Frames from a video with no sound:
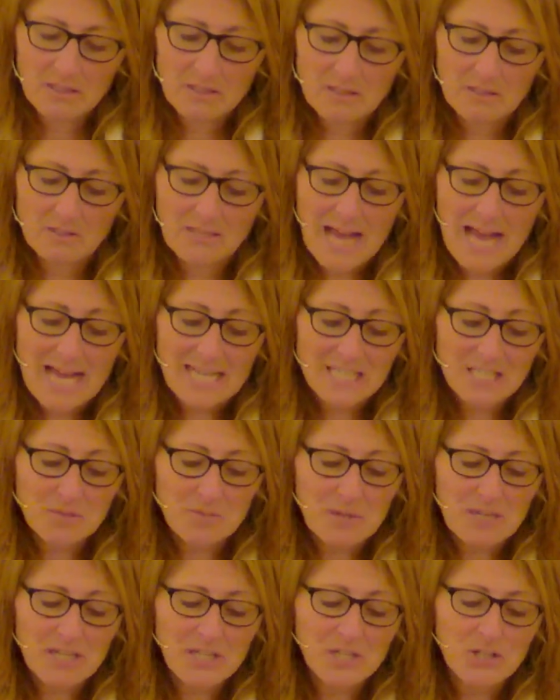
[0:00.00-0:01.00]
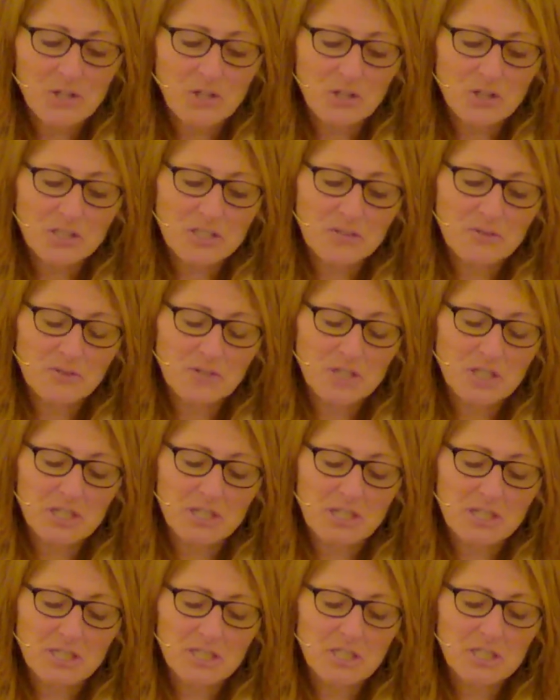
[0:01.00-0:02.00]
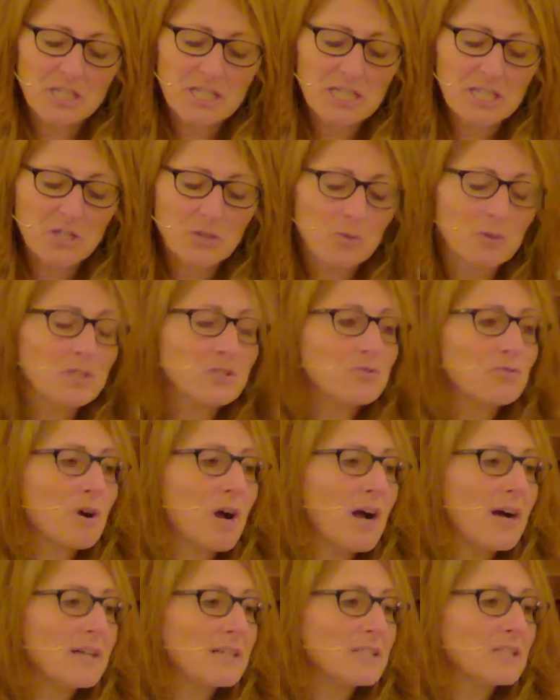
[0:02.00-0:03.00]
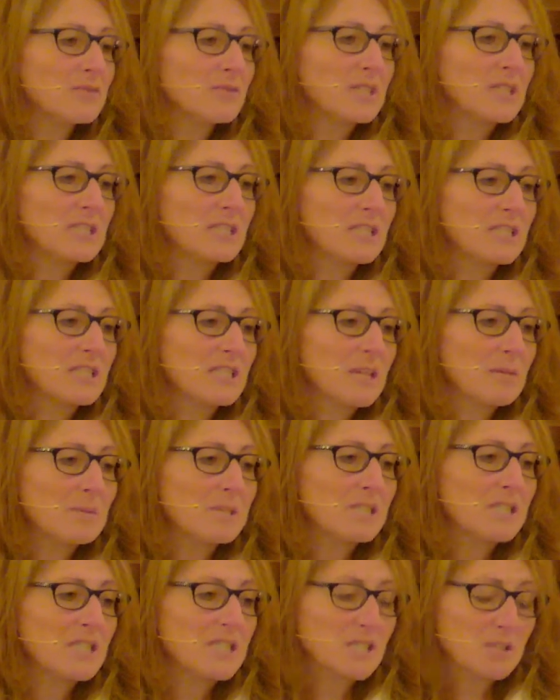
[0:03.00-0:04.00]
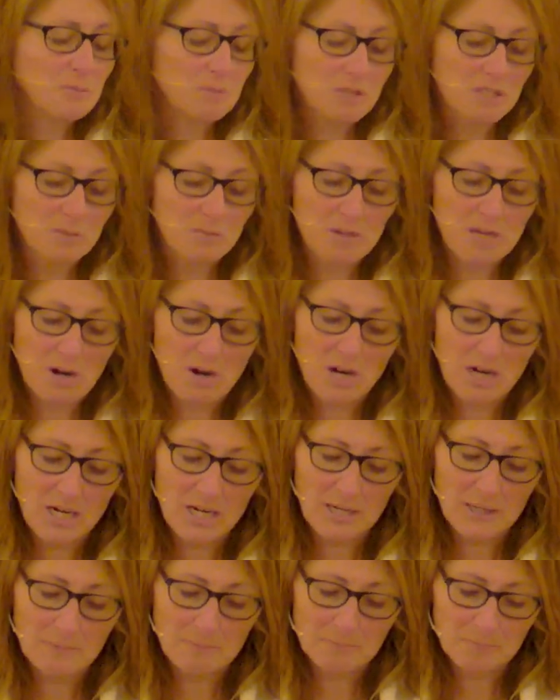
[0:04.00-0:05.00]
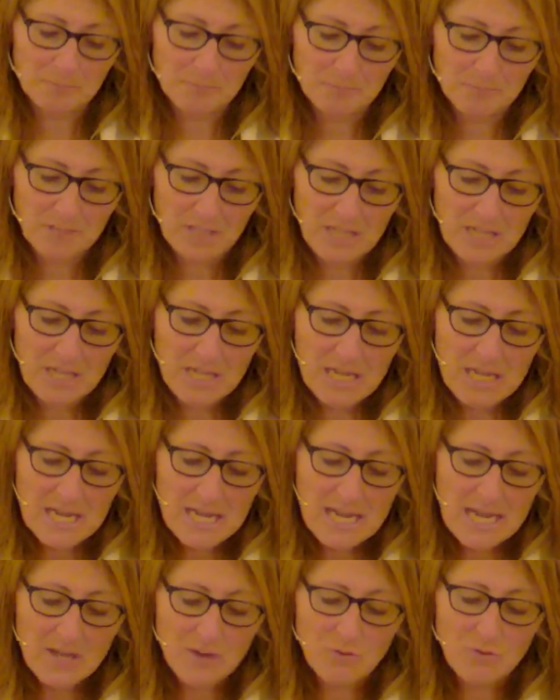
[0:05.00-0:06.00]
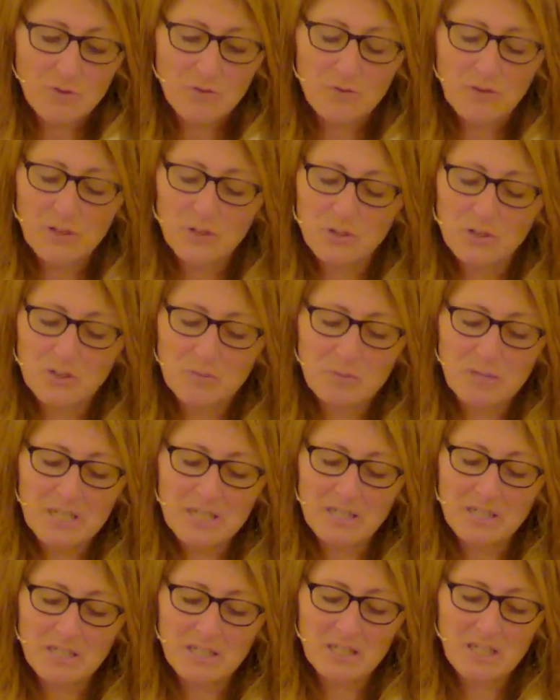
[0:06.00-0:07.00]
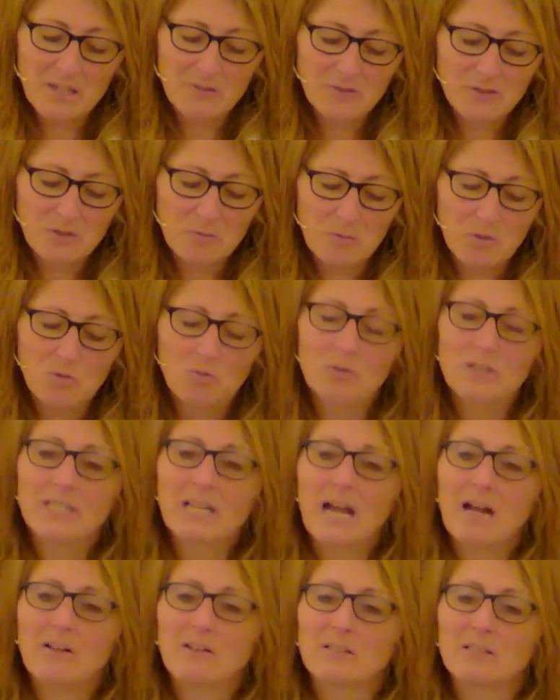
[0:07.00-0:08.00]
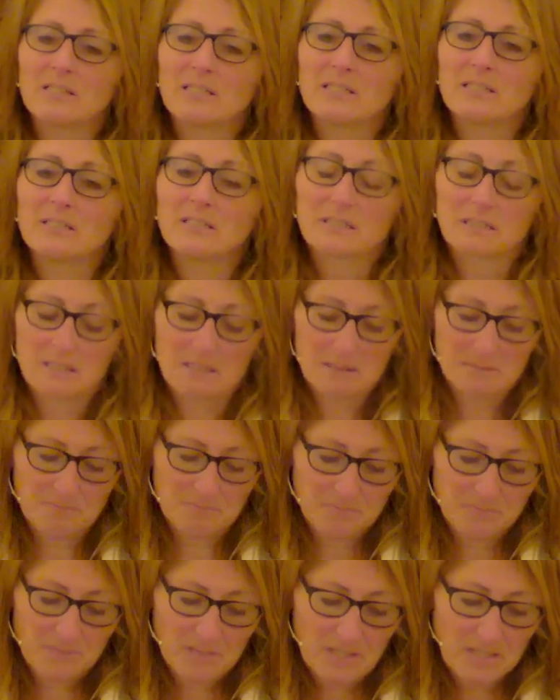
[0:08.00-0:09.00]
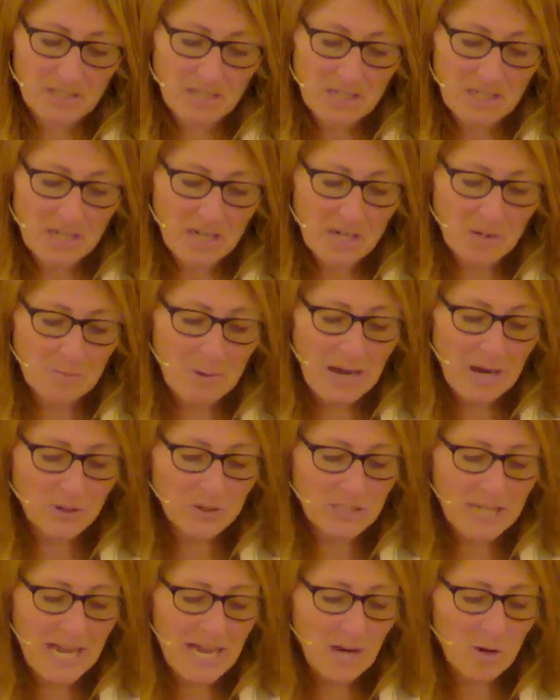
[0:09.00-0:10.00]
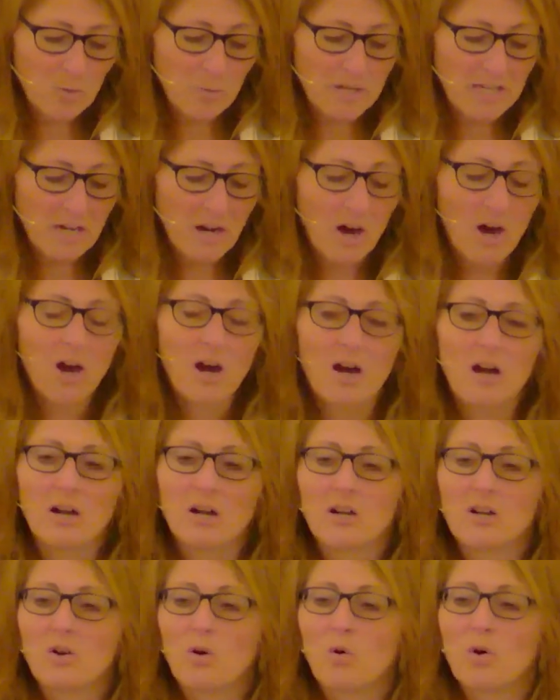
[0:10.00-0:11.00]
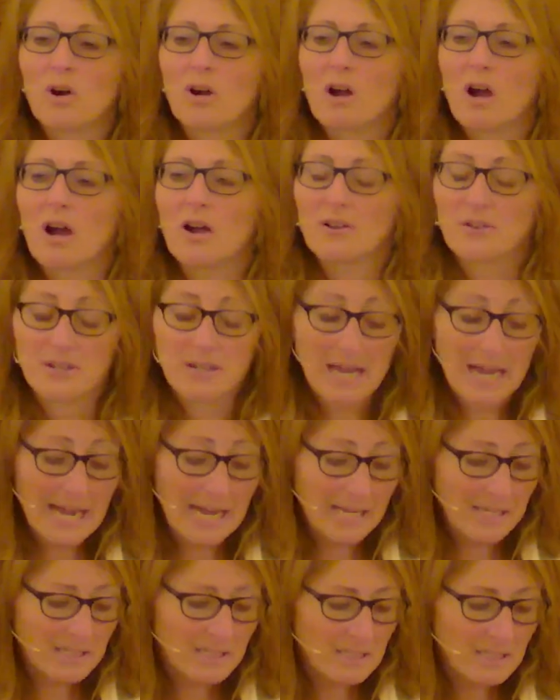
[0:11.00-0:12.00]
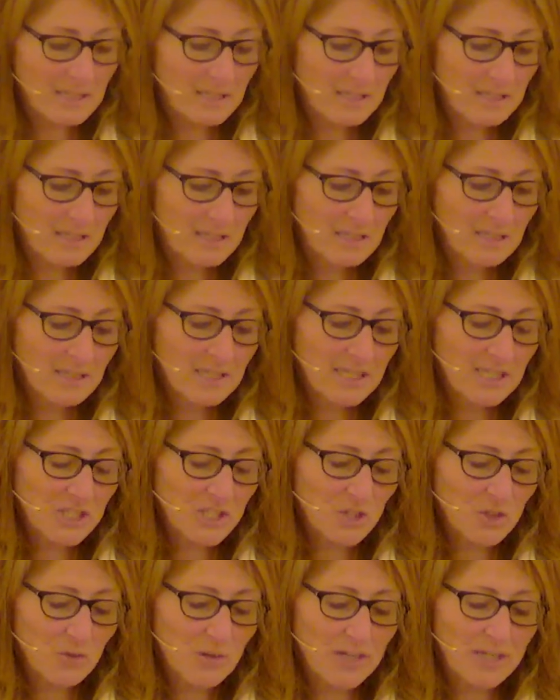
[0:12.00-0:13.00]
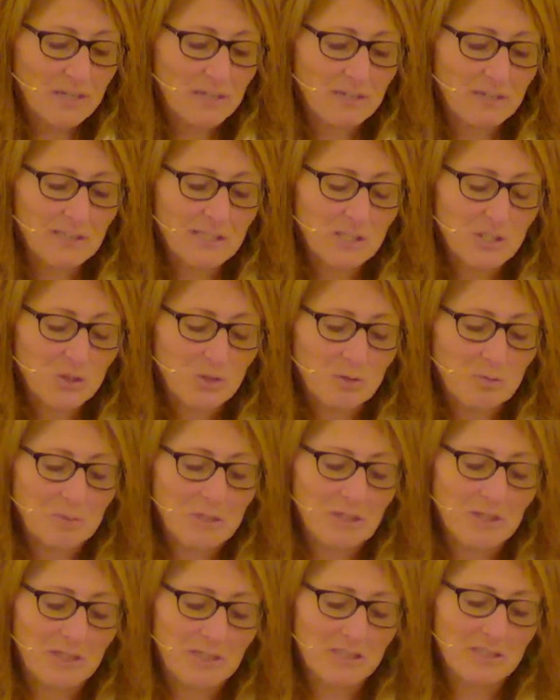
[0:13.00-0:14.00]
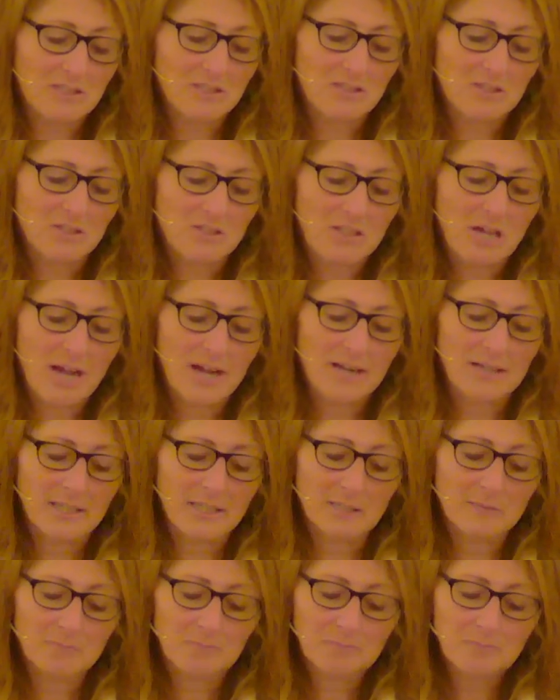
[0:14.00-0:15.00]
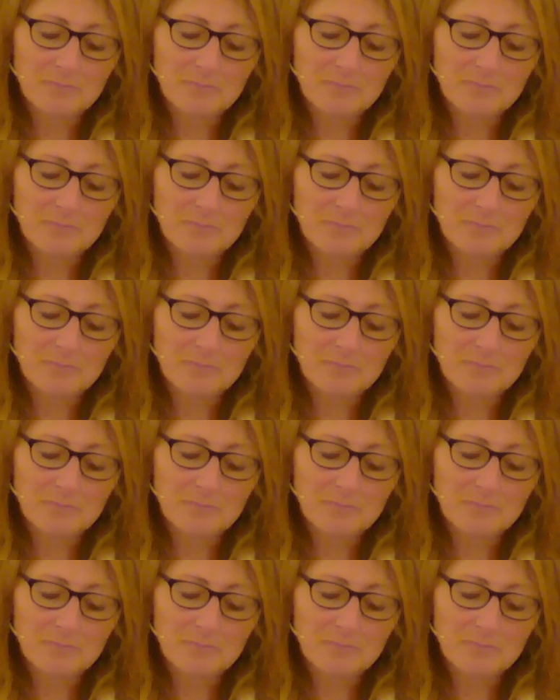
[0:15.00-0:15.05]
The last many years have seen a continuous rise of anti-Semitism in America and revealed many uncomfortable realities about how we are or are not integrated into American society.